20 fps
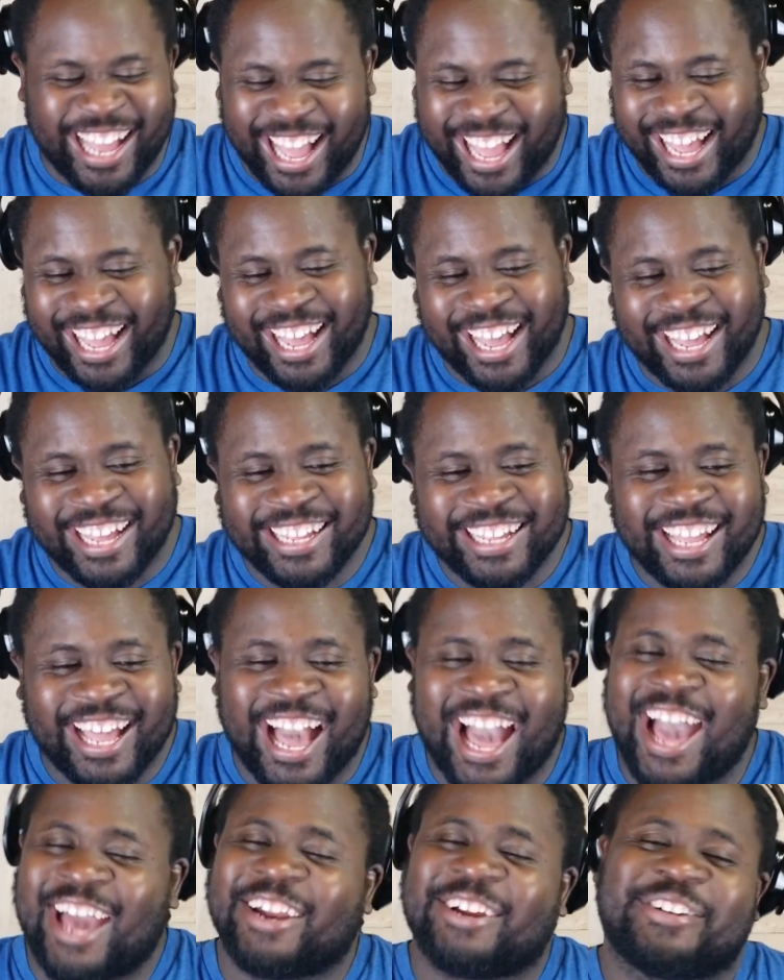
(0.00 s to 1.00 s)
Uh.
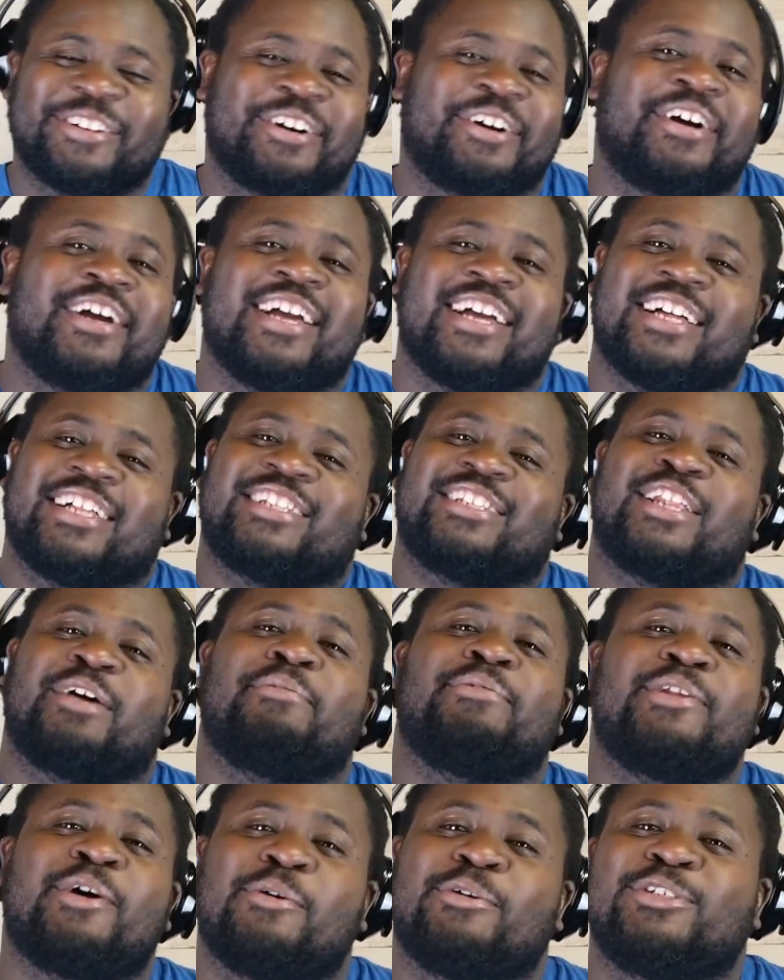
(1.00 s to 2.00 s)
I don't know. Let
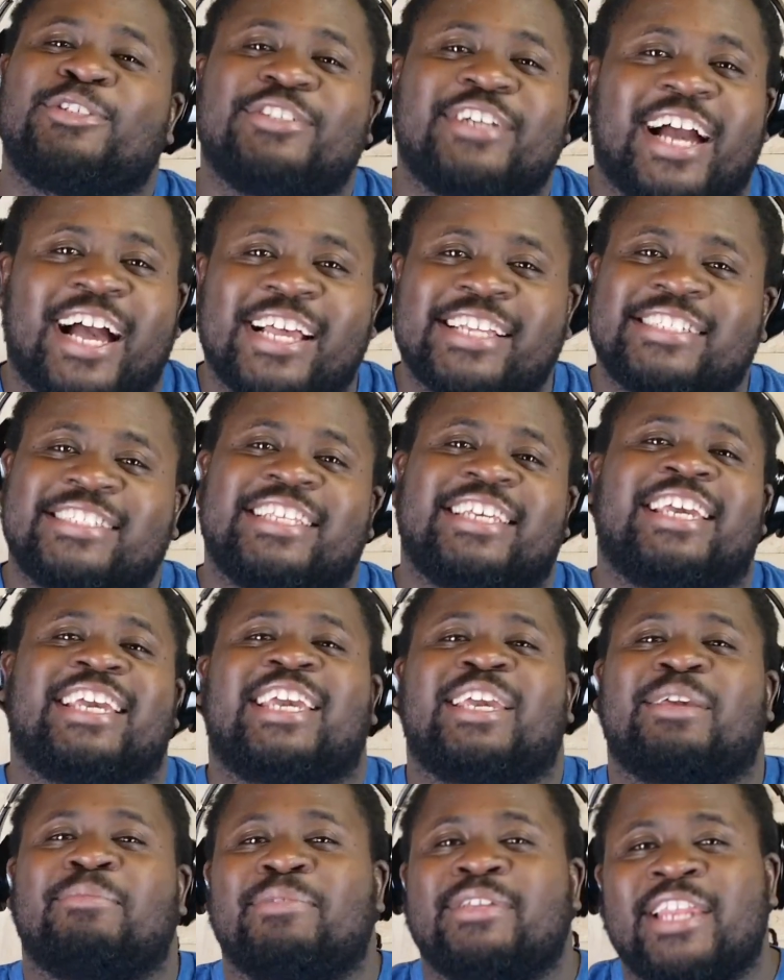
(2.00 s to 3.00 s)
me know what you guys think.
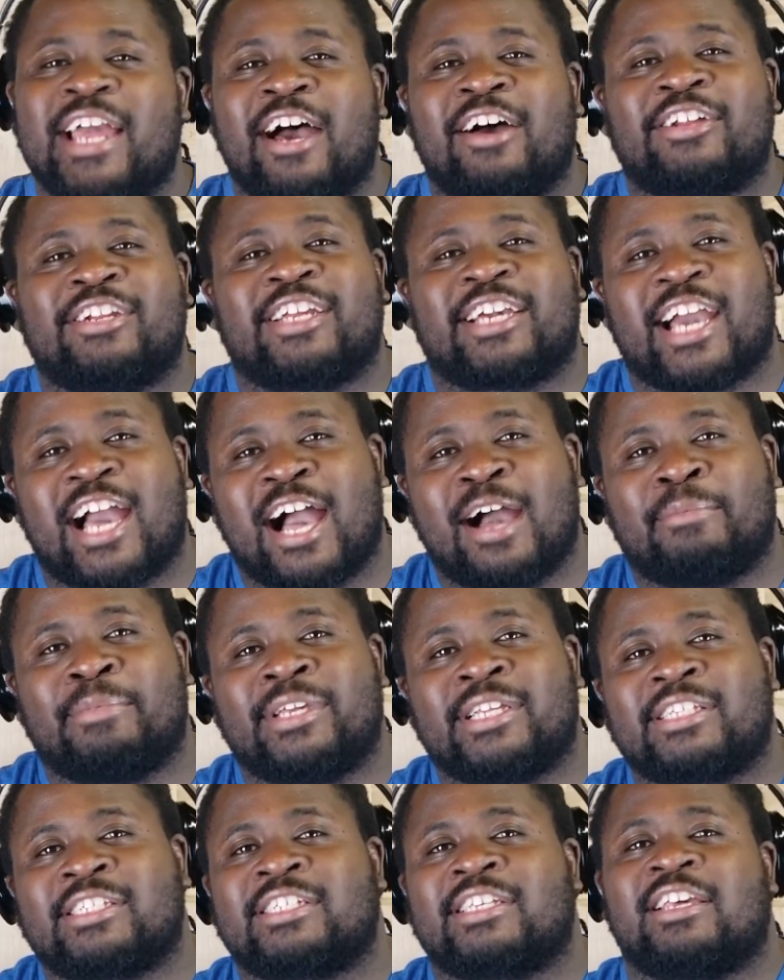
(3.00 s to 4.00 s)
Hit me down in the
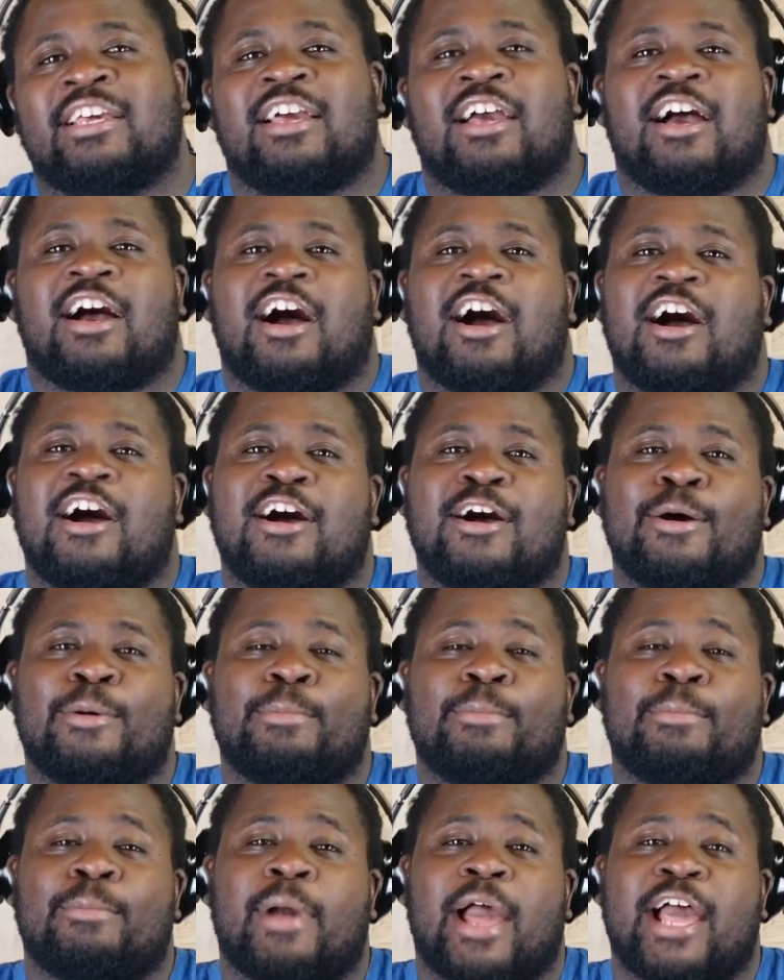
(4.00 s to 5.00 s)
comments.
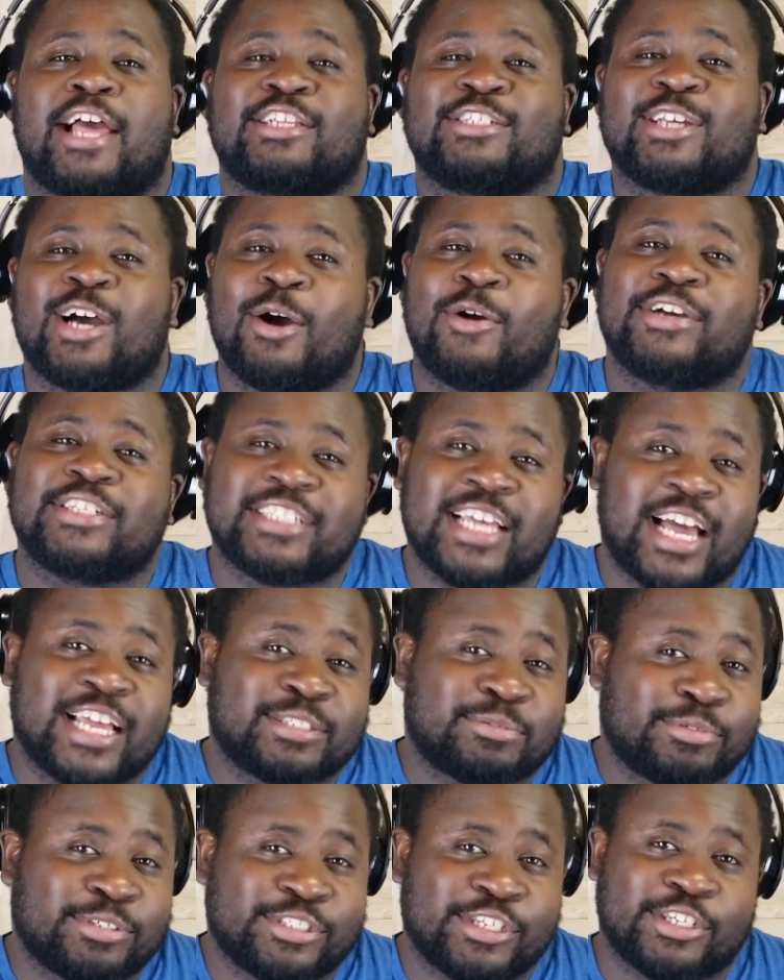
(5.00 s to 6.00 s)
Um, as always, guys,
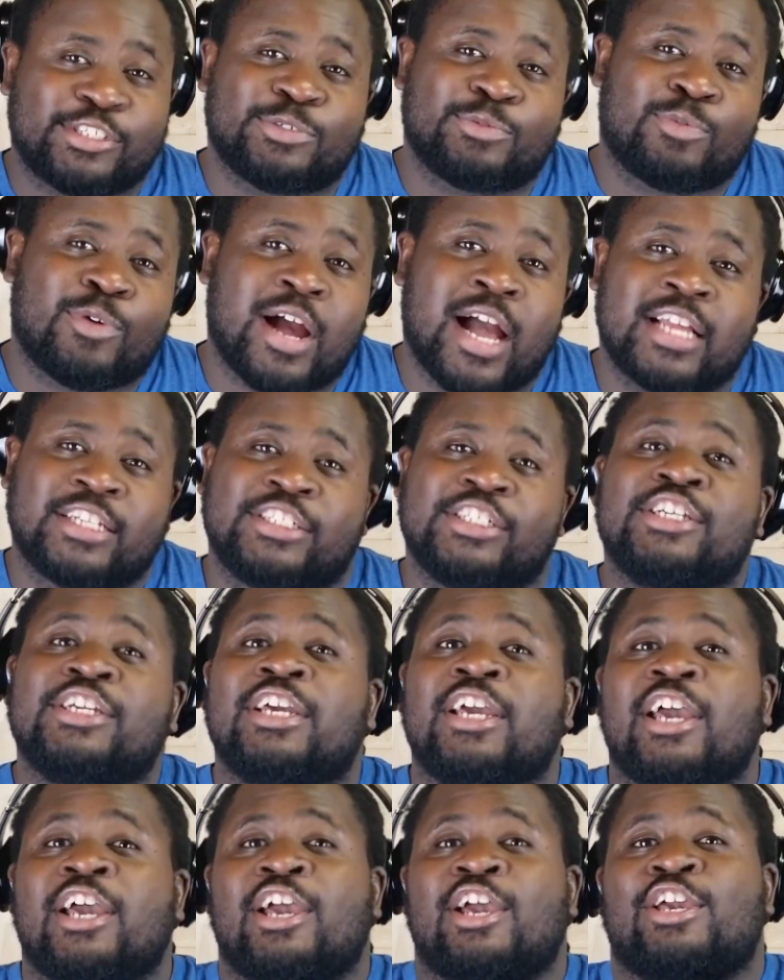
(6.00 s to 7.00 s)
appreciate you watching.
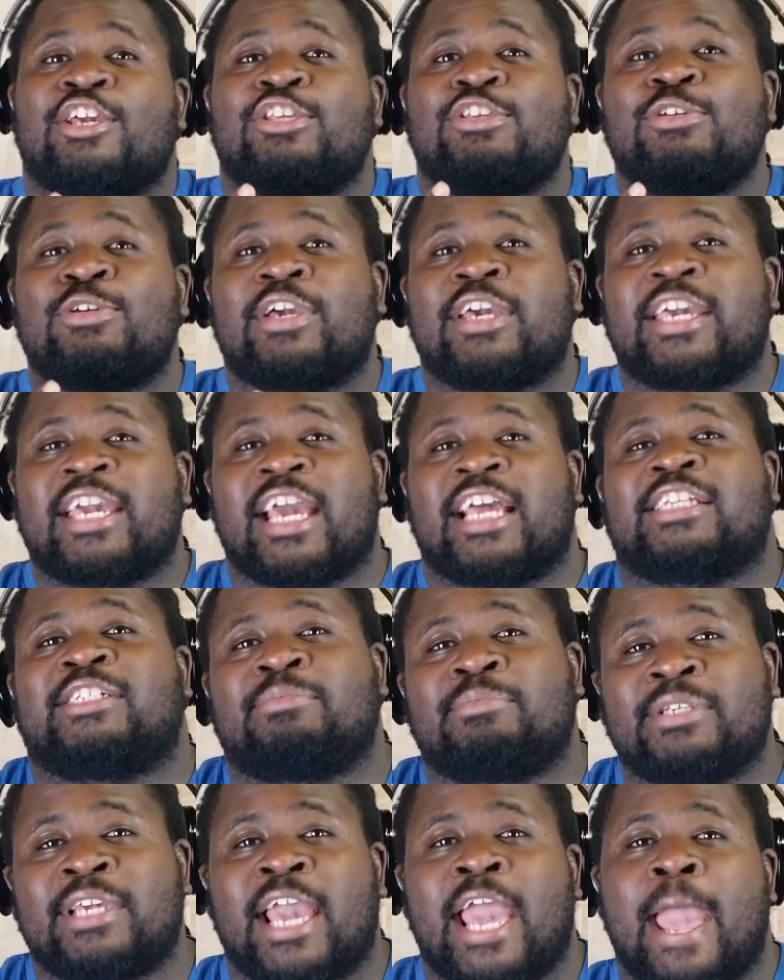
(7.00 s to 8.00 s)
You can catch
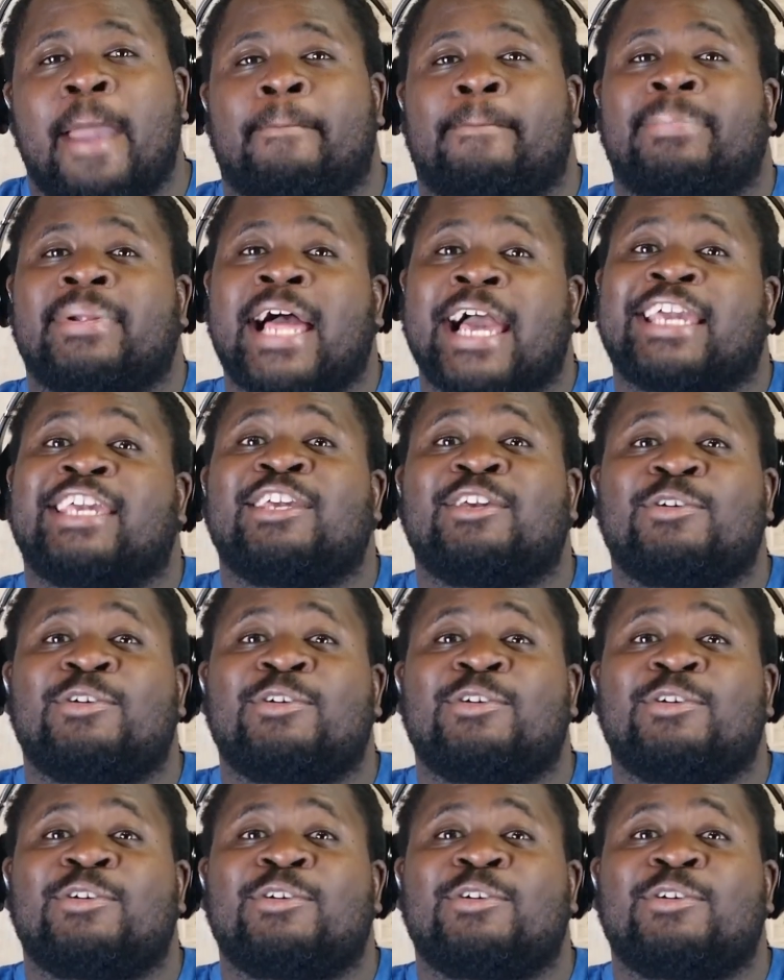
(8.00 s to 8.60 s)
me at Black Geek